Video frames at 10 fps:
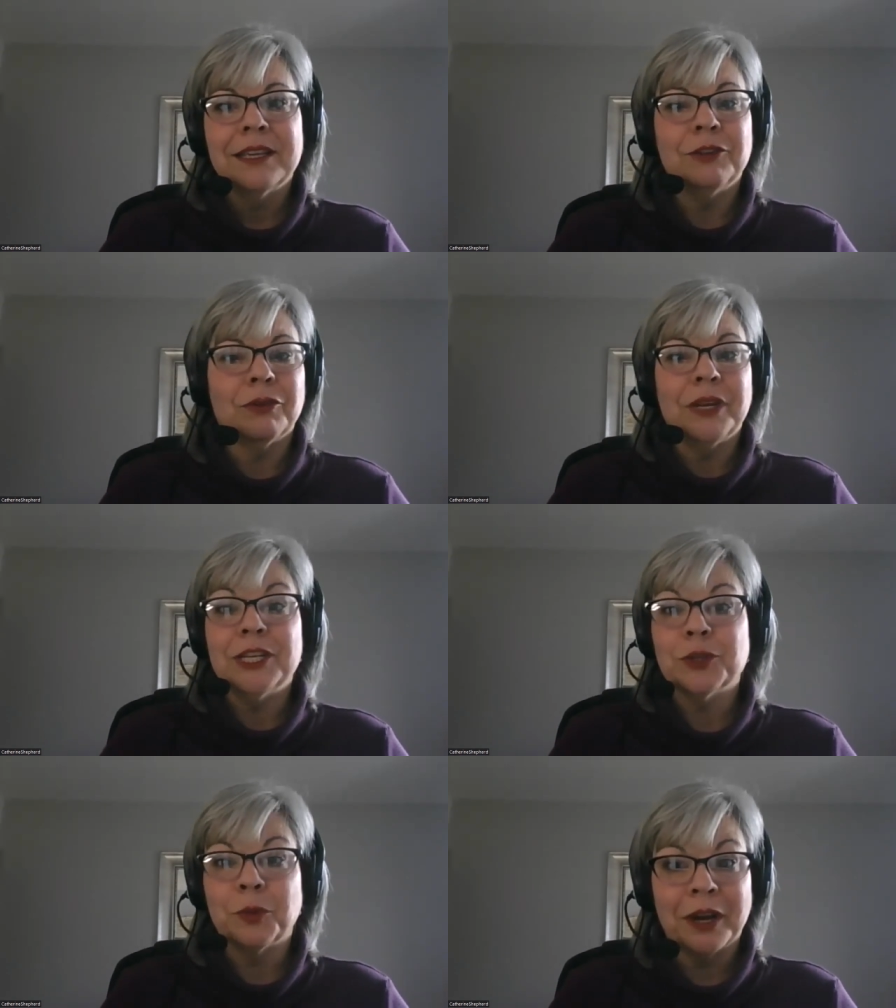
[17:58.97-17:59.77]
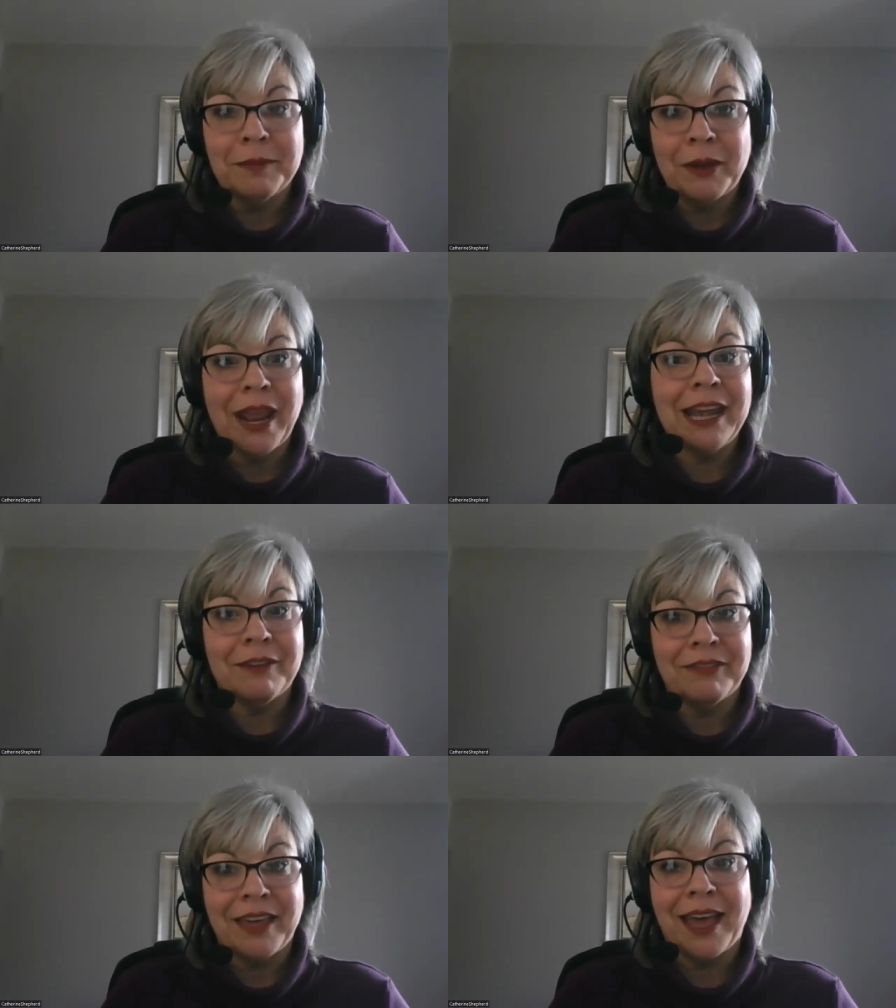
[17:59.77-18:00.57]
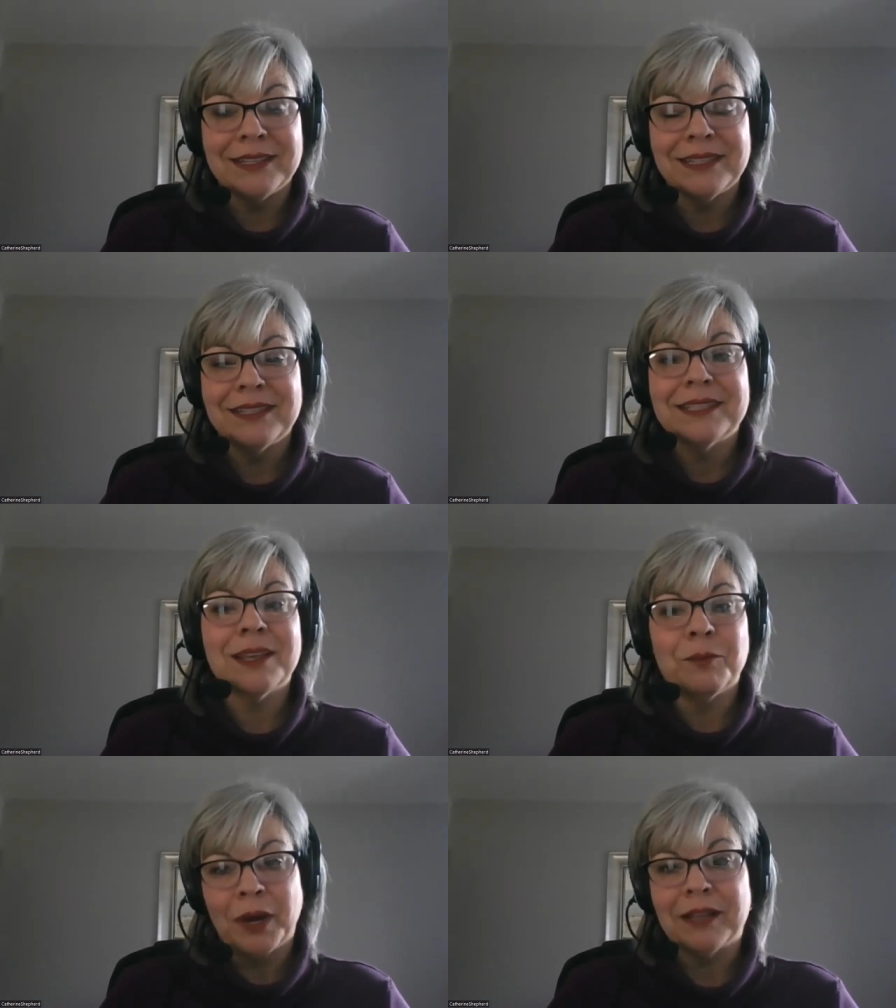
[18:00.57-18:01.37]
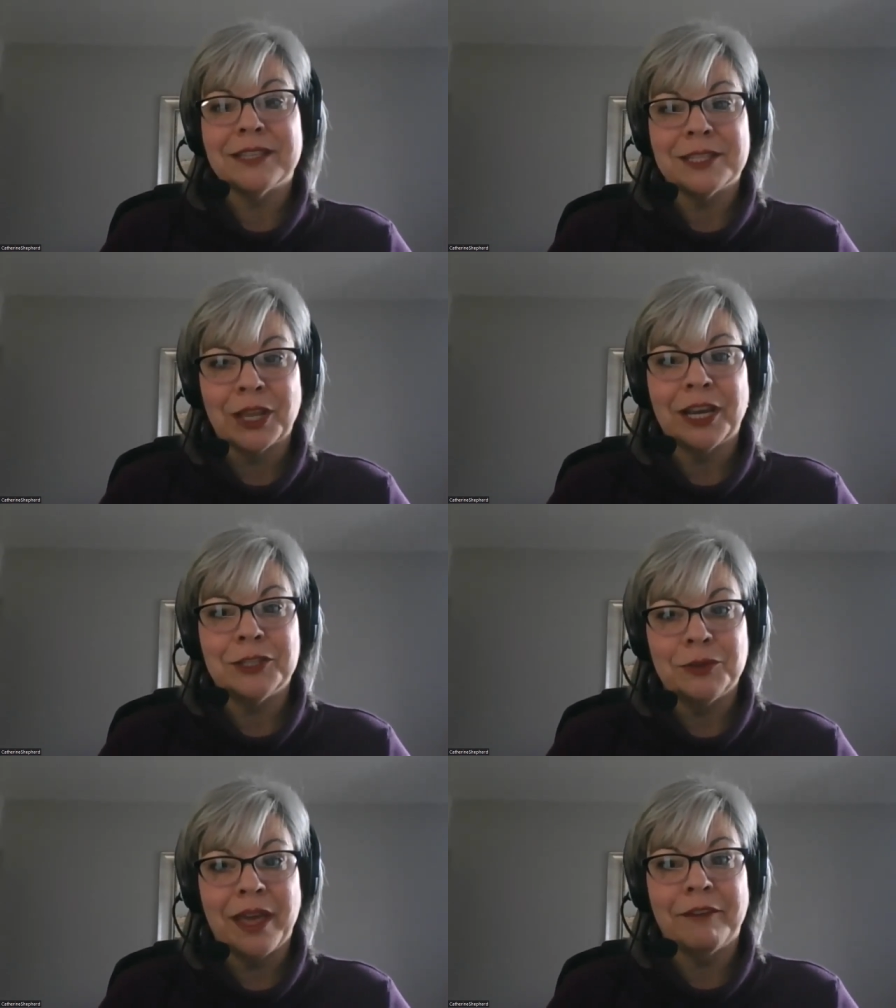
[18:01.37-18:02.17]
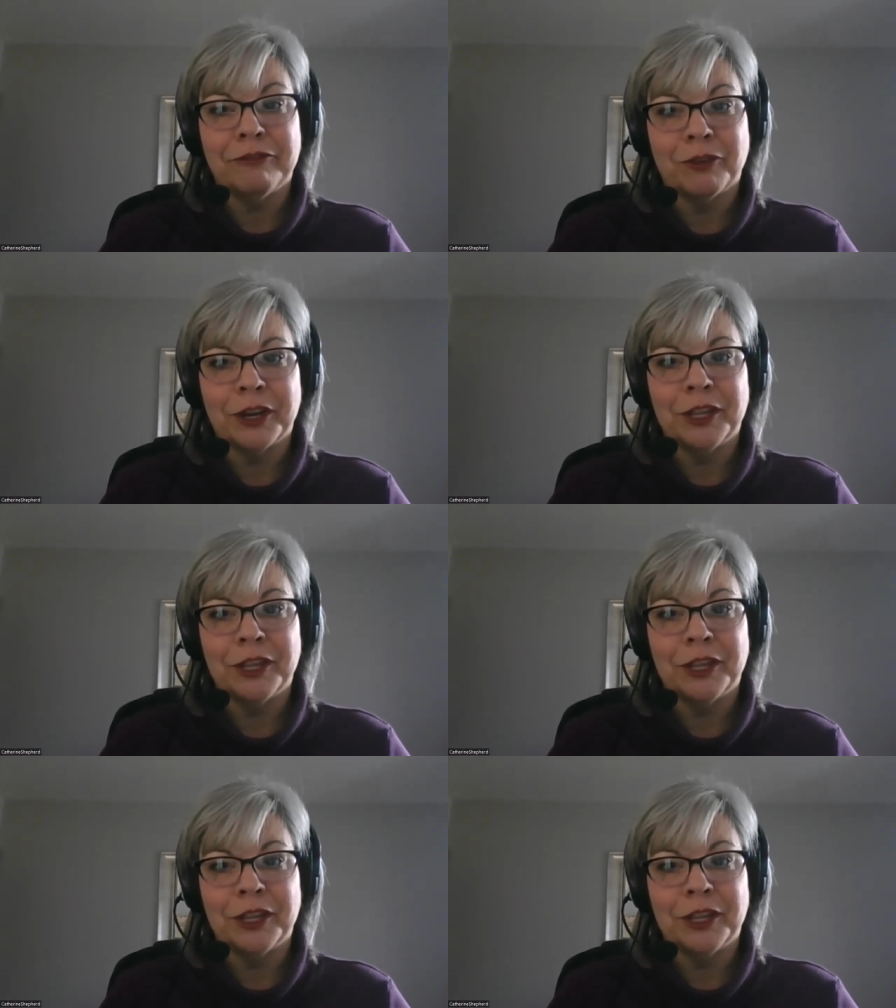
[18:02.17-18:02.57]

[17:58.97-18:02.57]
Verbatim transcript: You don't need mm. to worry about any of that. Someone else is going to do that for